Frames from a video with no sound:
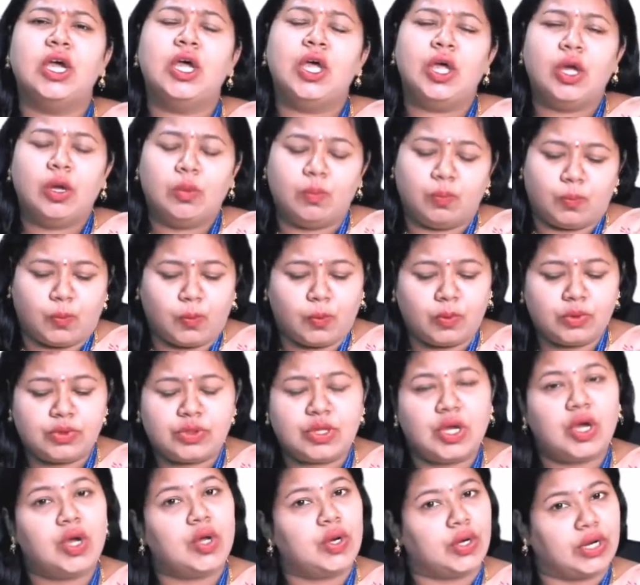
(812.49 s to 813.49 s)
both
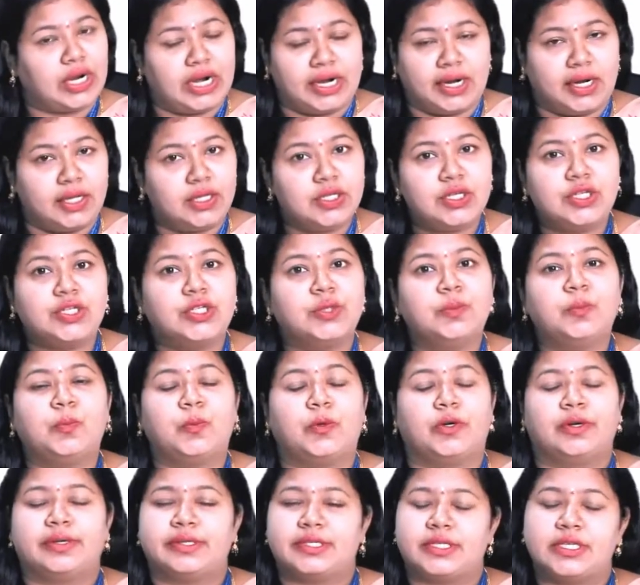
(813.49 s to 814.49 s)
are condensation
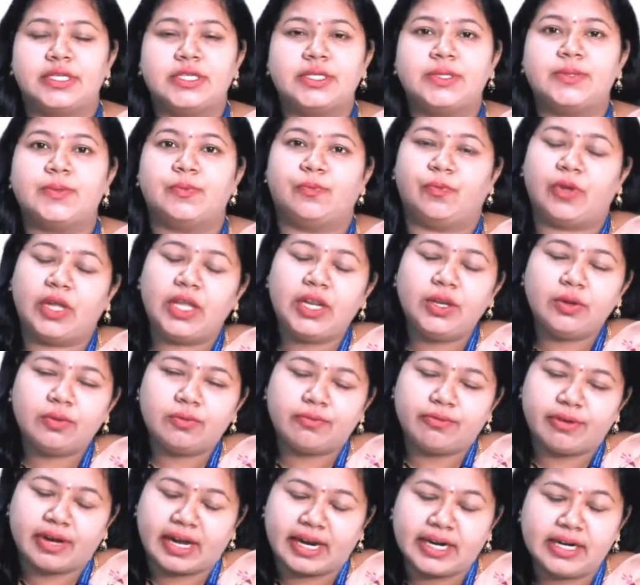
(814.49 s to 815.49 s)
process where you
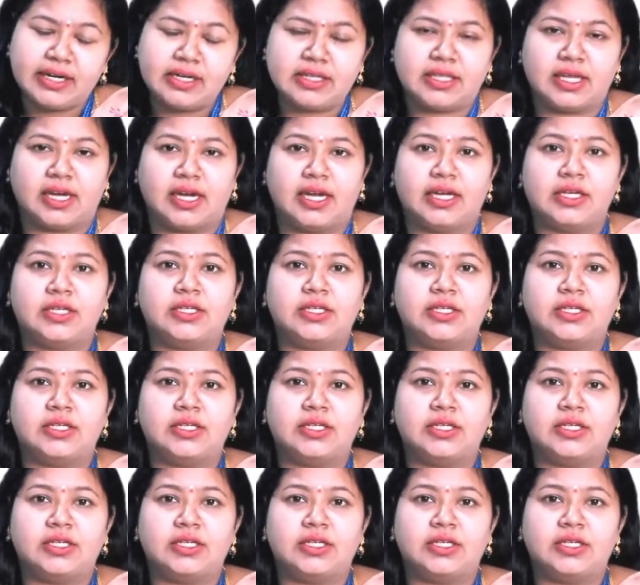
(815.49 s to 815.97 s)
find that